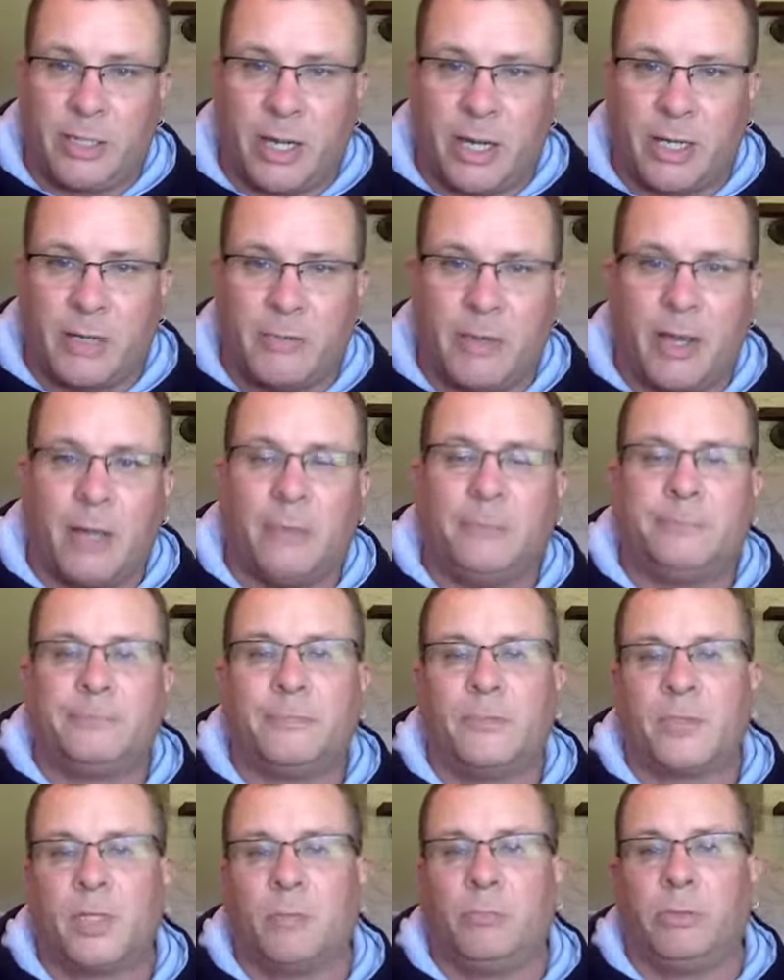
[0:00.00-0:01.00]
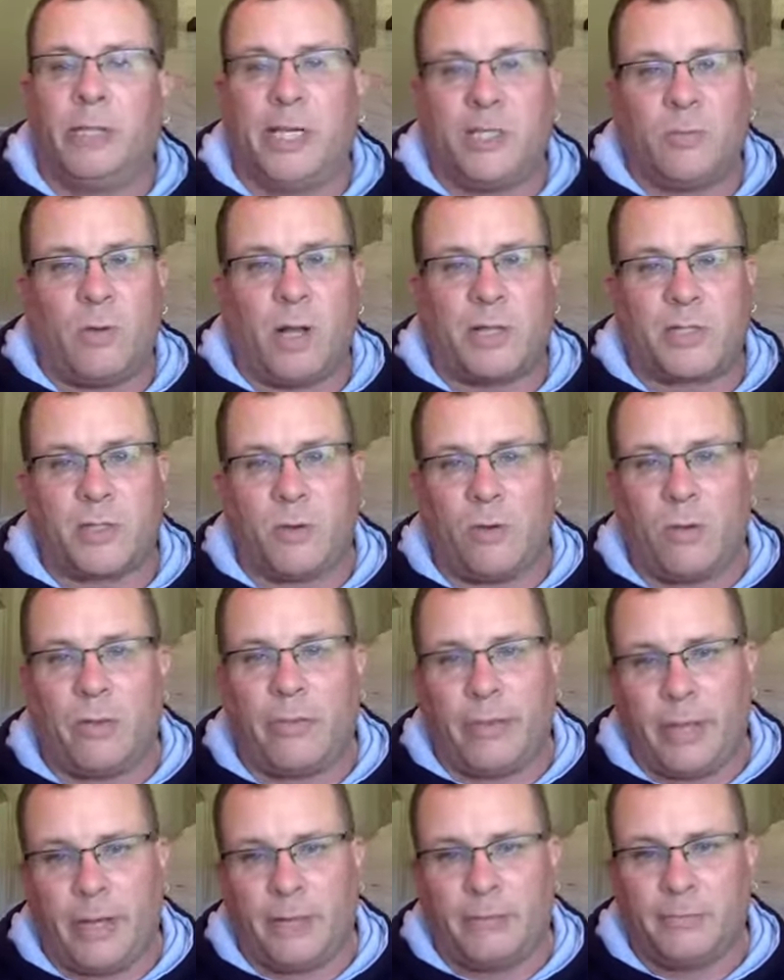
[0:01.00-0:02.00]
to talk about. So please watch the
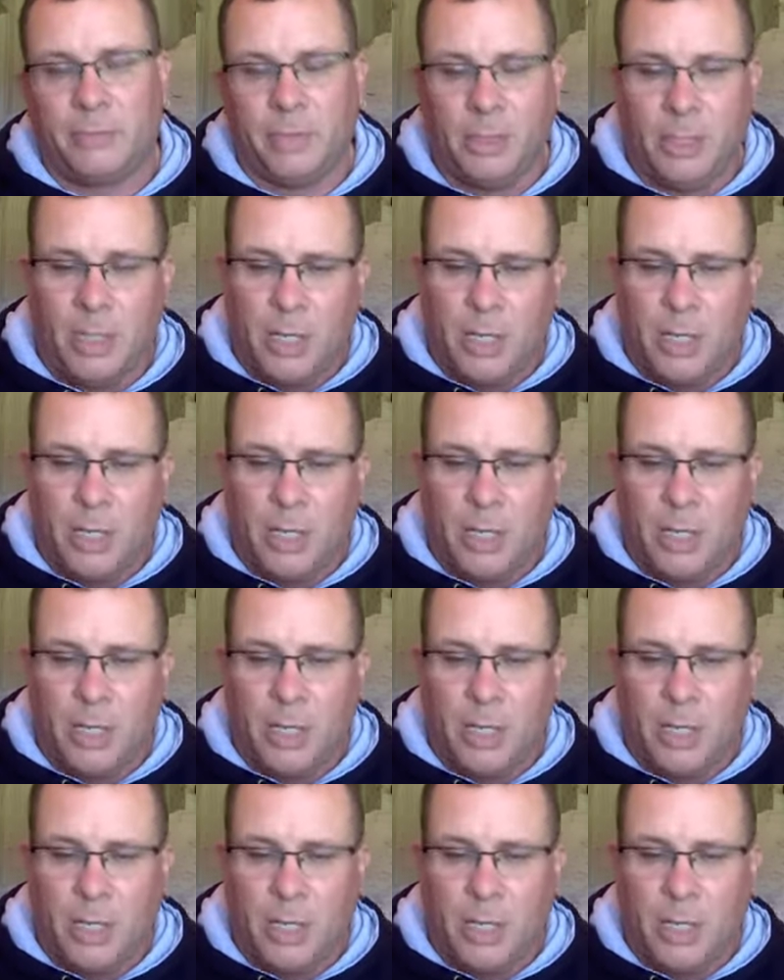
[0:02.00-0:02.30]
whole thing.